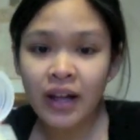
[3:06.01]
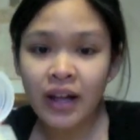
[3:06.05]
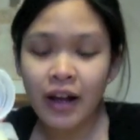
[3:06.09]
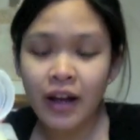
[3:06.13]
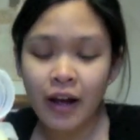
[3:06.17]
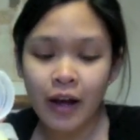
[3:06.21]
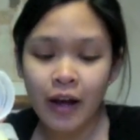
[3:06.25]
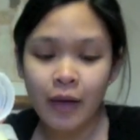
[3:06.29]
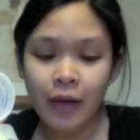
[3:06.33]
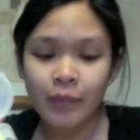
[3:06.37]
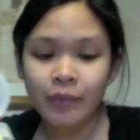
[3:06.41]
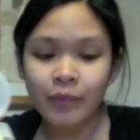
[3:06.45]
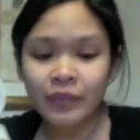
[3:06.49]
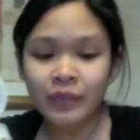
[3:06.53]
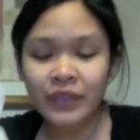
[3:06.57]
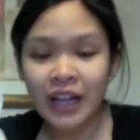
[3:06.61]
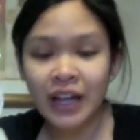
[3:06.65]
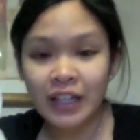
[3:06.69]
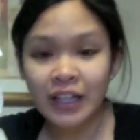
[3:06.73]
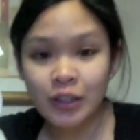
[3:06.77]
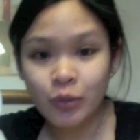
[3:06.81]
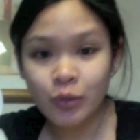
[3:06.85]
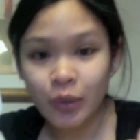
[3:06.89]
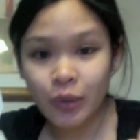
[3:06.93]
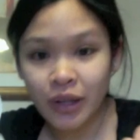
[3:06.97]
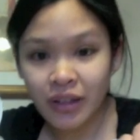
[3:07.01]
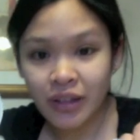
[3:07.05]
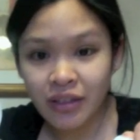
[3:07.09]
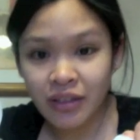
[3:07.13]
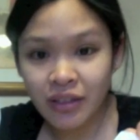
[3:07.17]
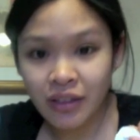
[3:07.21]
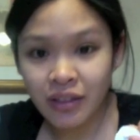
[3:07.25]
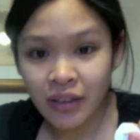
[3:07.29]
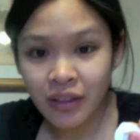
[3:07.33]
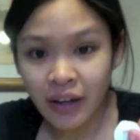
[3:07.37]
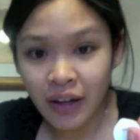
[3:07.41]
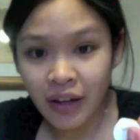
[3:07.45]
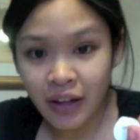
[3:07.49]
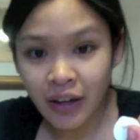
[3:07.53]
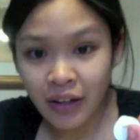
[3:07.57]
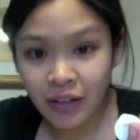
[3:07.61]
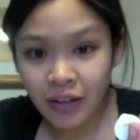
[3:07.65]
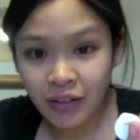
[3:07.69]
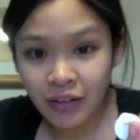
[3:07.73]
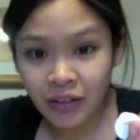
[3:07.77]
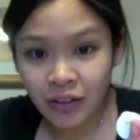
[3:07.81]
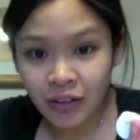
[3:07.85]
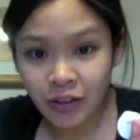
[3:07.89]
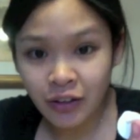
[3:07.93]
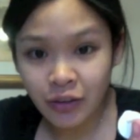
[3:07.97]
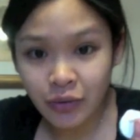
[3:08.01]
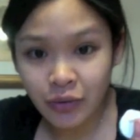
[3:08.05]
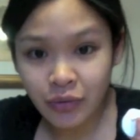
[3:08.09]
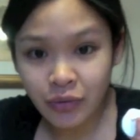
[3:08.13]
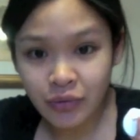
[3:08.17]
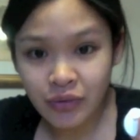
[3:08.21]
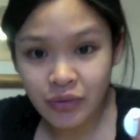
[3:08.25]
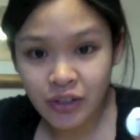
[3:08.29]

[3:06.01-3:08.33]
that's where the little